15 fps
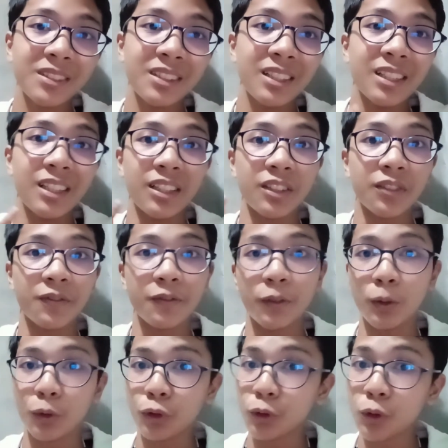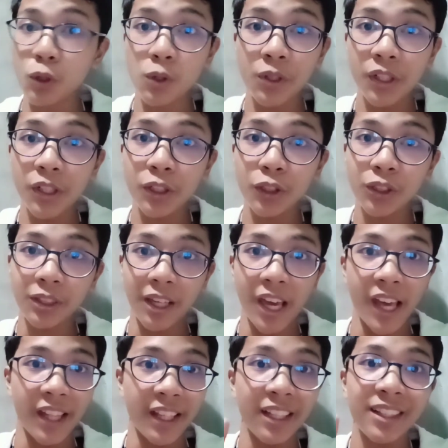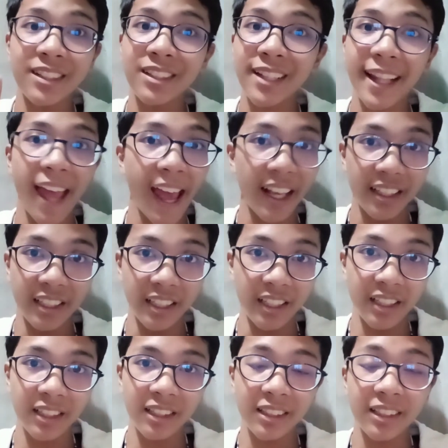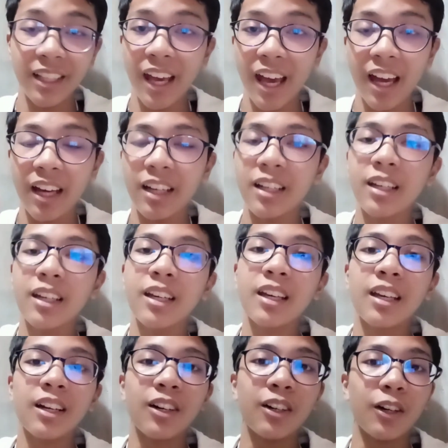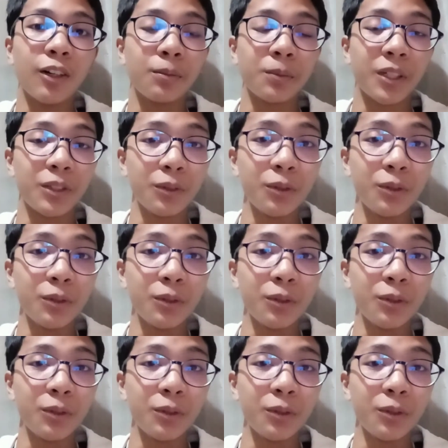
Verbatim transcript: it's full storage and it's laggy yeah on my new